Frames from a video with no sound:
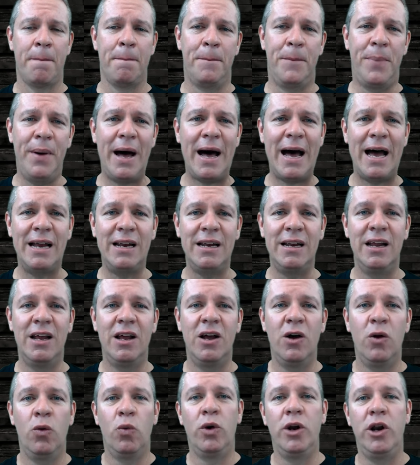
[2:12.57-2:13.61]
But
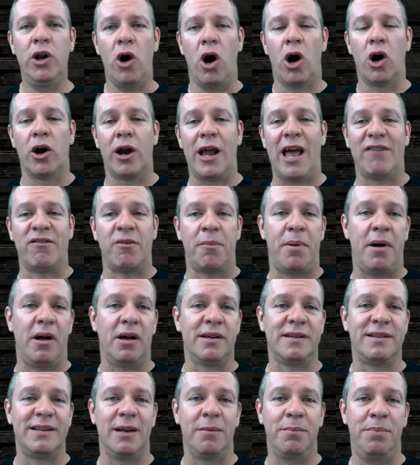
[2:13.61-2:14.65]
when you already have a
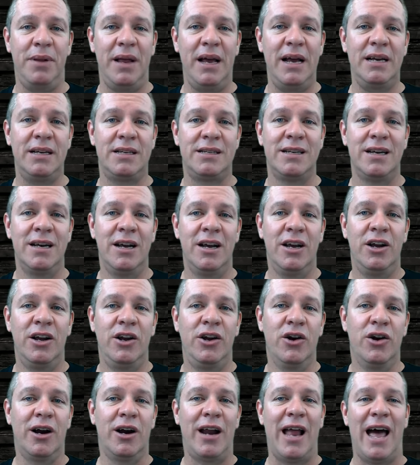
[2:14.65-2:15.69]
policy in place,
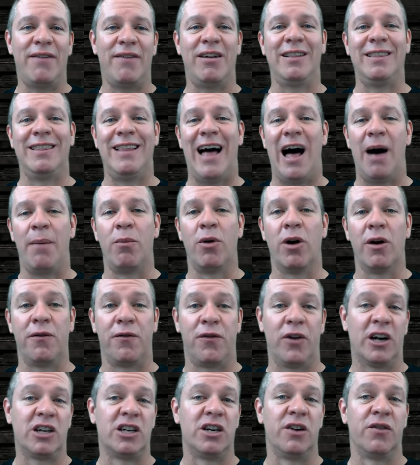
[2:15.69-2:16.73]
you're gonna have a lot more
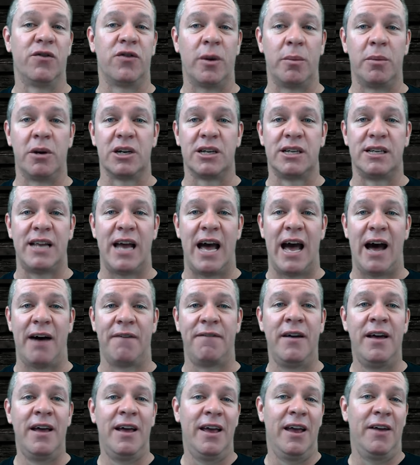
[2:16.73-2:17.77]
friction from your staff
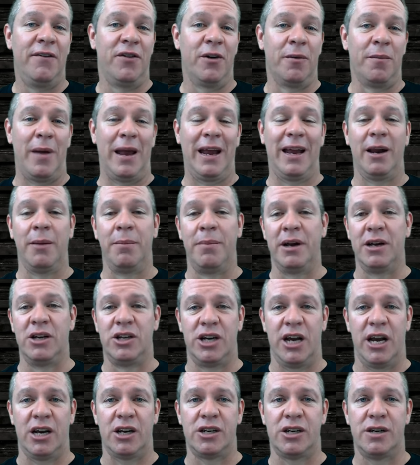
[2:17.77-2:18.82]
if you're making a big
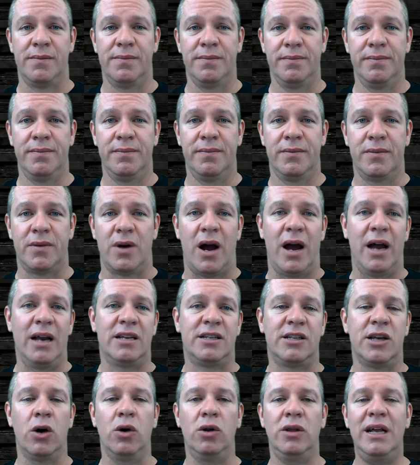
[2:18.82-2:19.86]
change. All right,
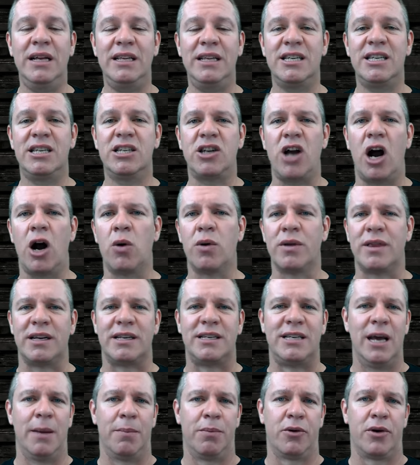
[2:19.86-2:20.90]
so let's start with a
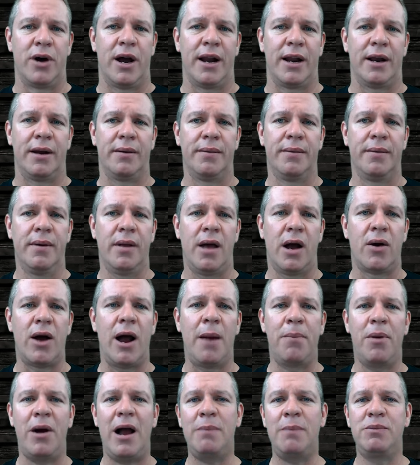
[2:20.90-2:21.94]
tip credit. All right,
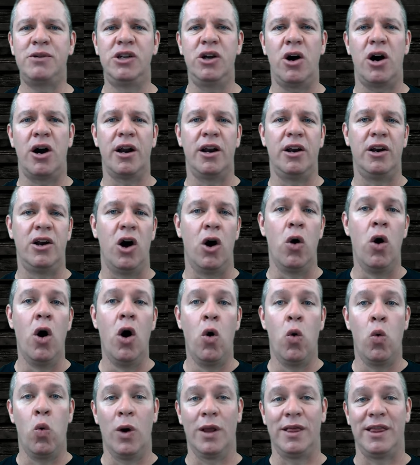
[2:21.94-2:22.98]
perhaps you already know
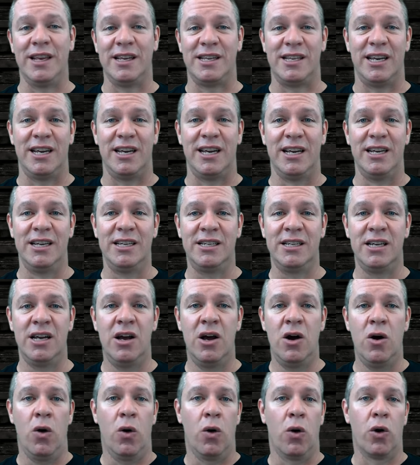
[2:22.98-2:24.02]
what this is
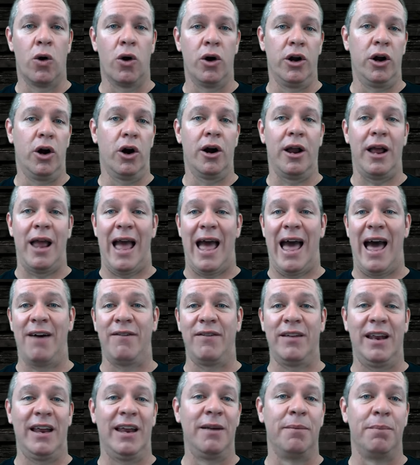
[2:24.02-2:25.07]
or you already have
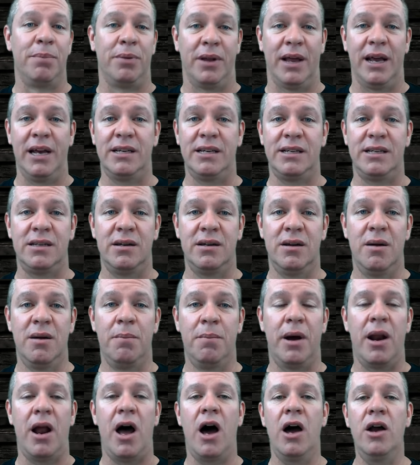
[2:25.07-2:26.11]
it in place,
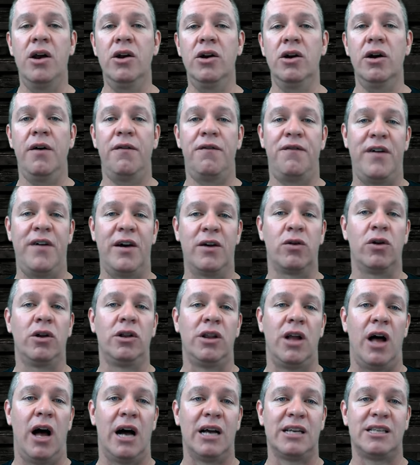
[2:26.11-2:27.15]
but under federal
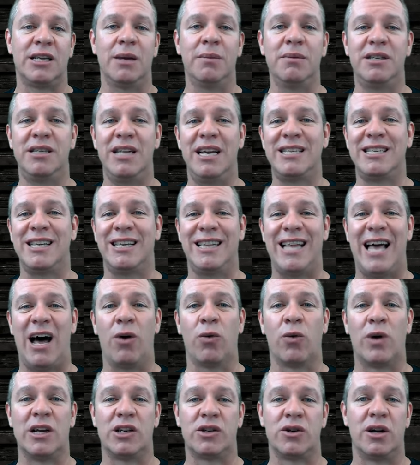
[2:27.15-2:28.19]
law, some states allow
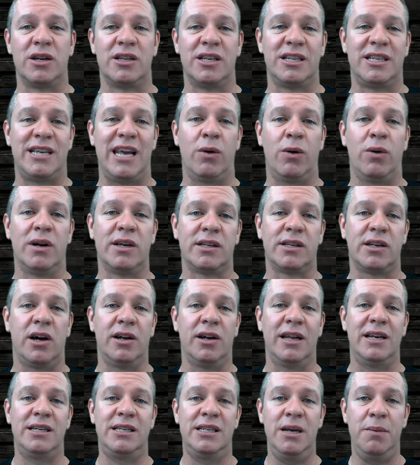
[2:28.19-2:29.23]
restaurants to take what is called
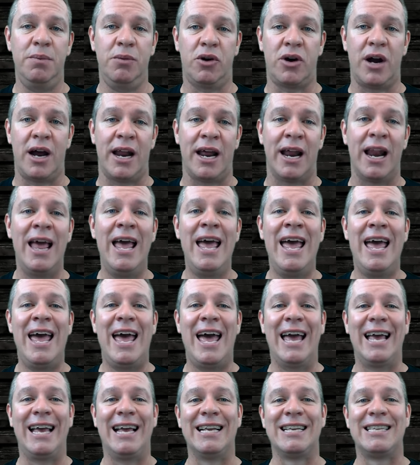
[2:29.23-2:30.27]
a tip credit
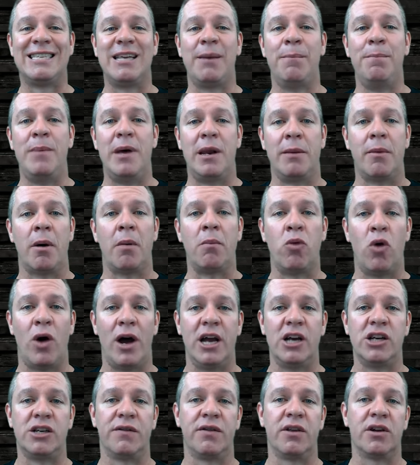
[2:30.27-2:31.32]
against the minimum
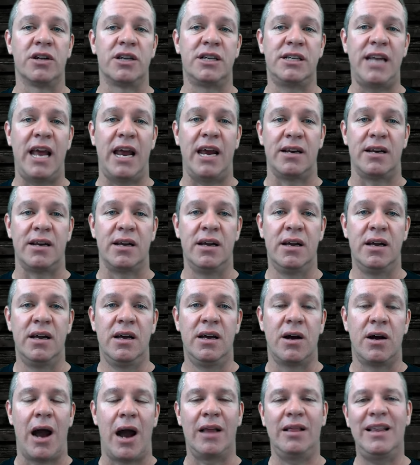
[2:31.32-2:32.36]
wage of their state.
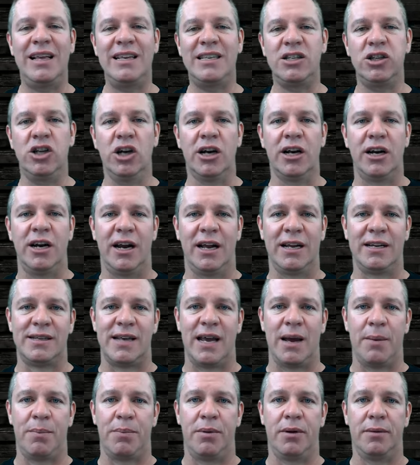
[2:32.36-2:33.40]
All right, let's look at an example.